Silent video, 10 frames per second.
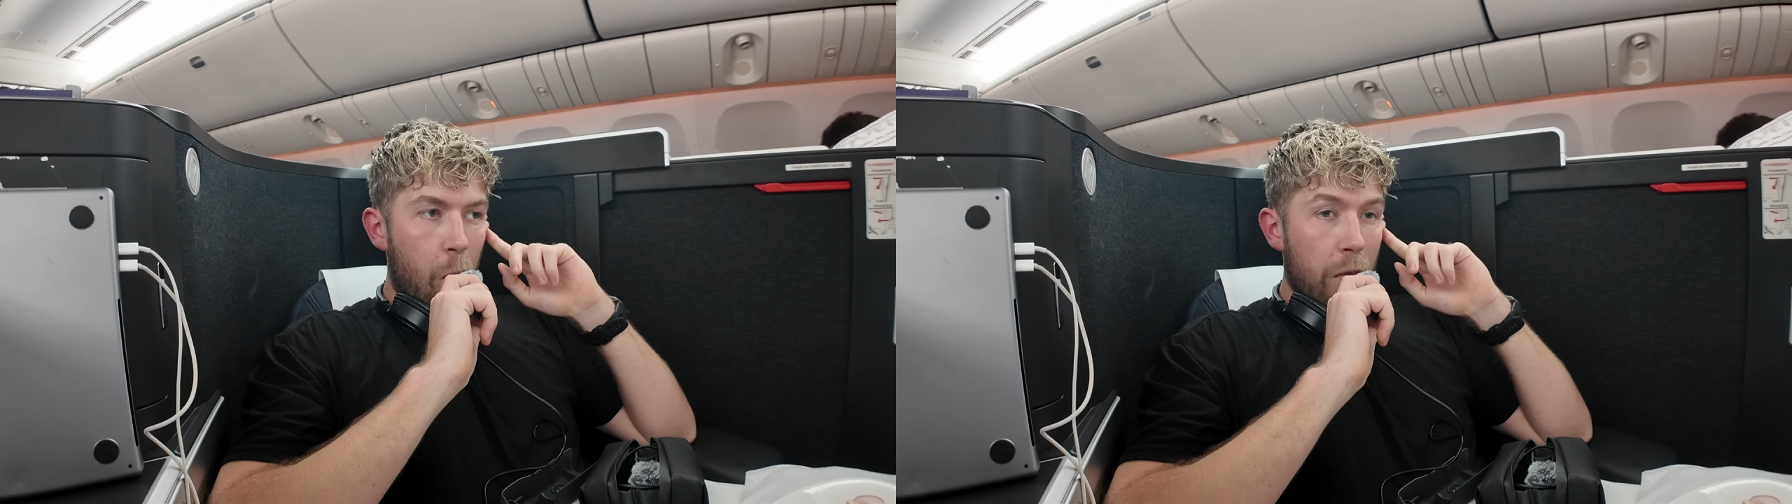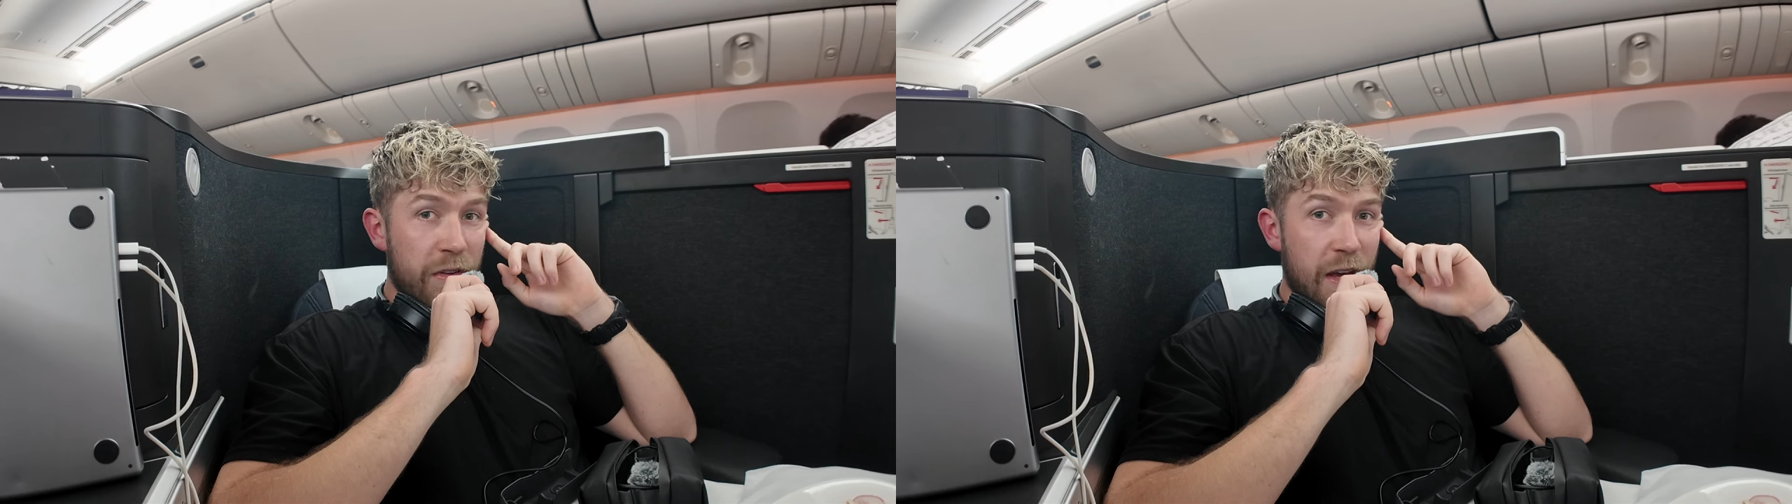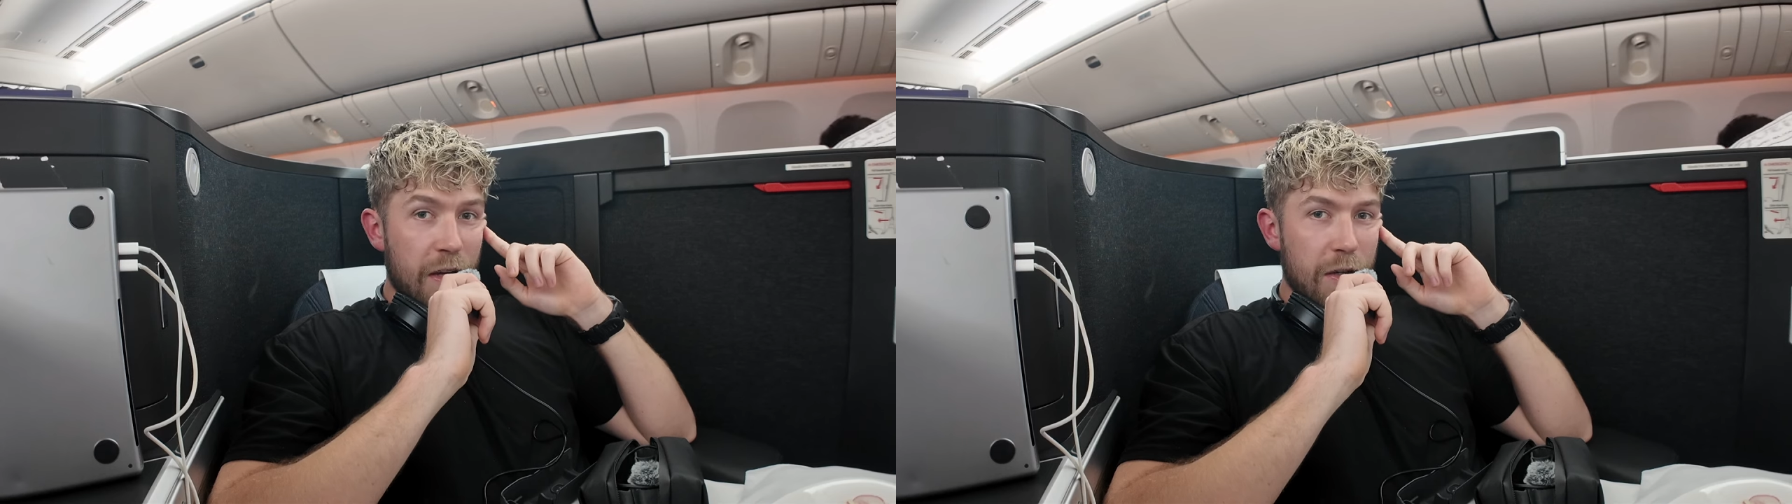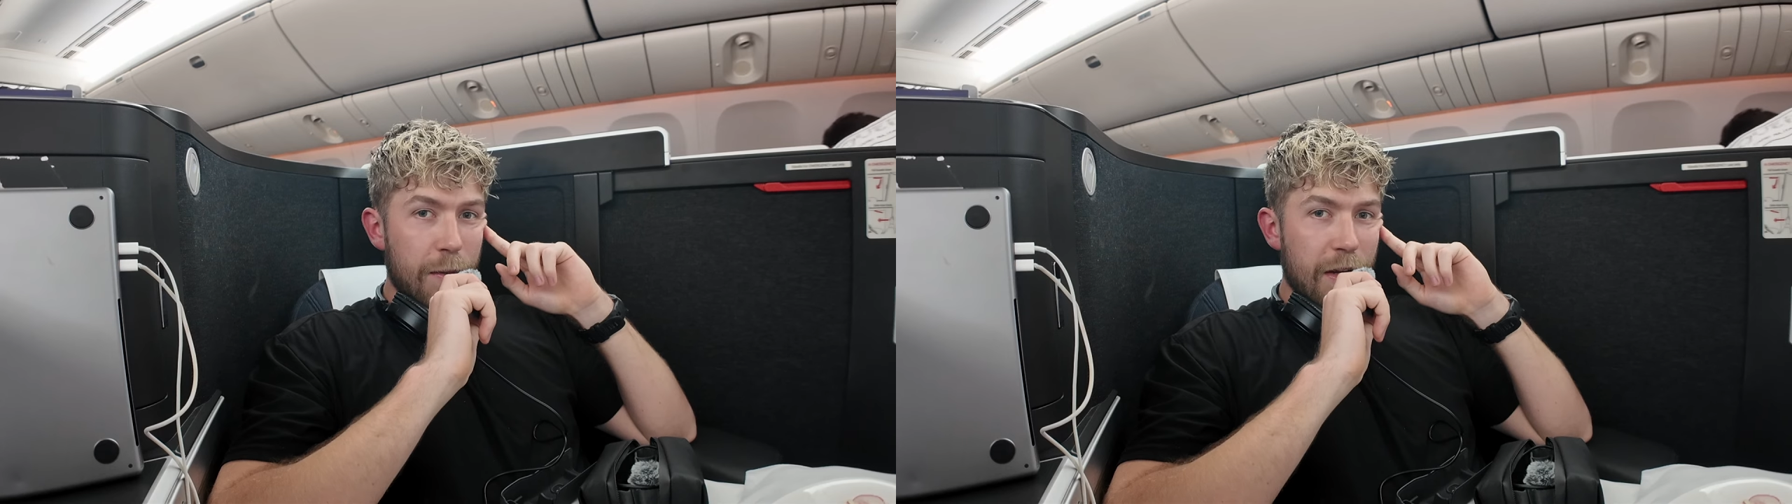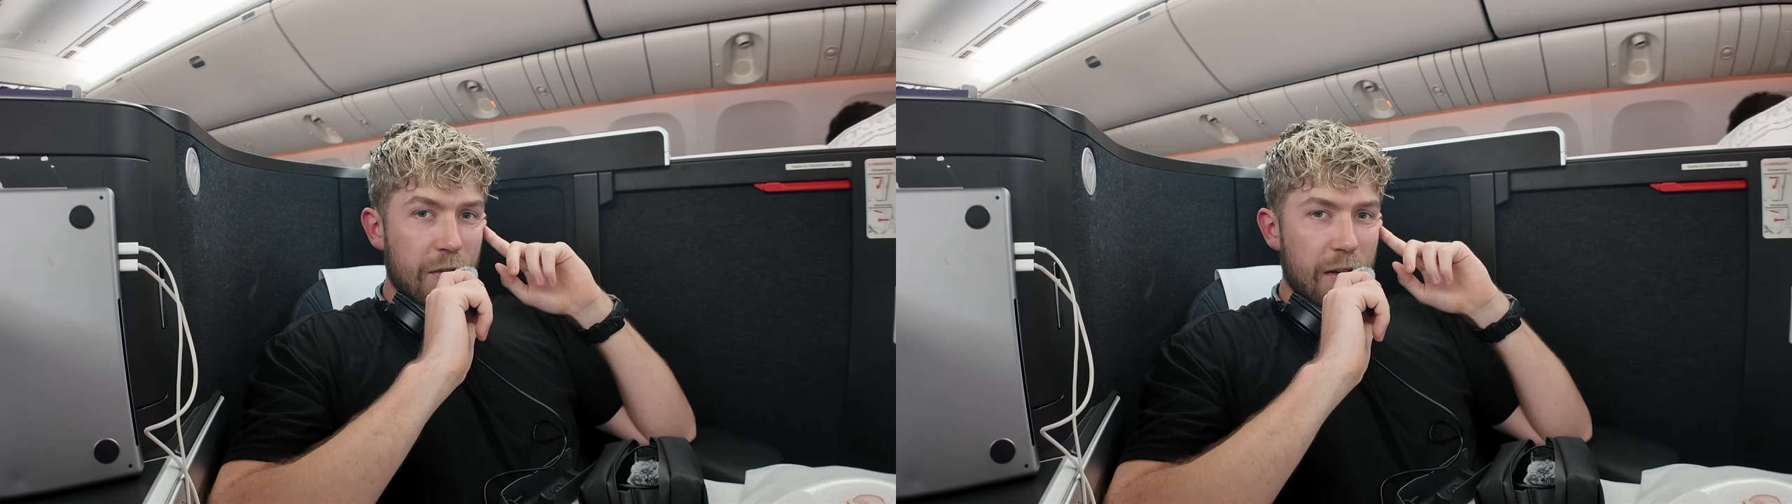So yeah, it should
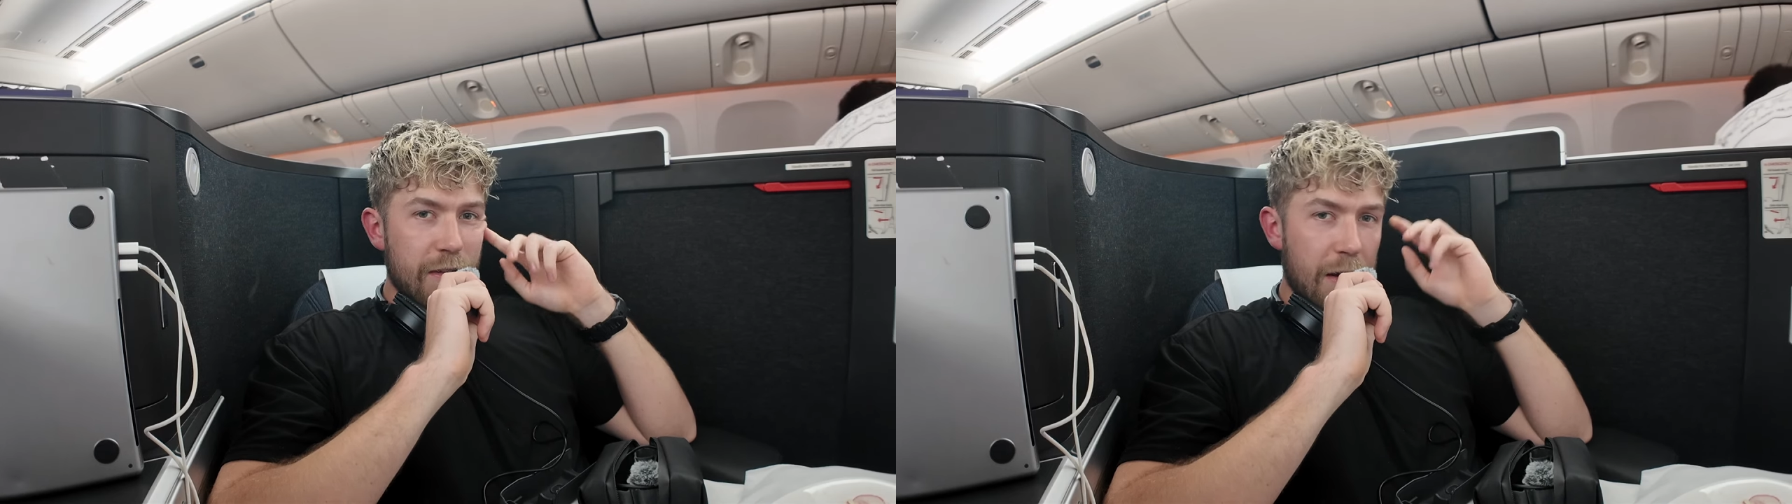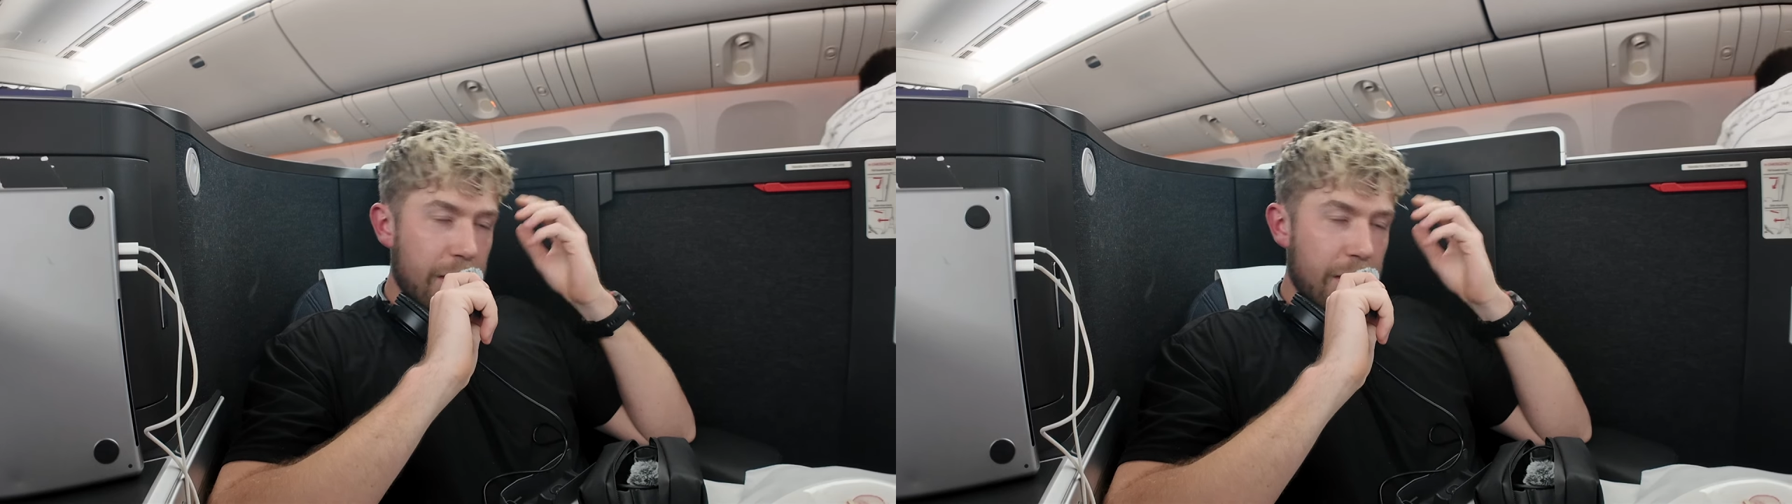be interesting. I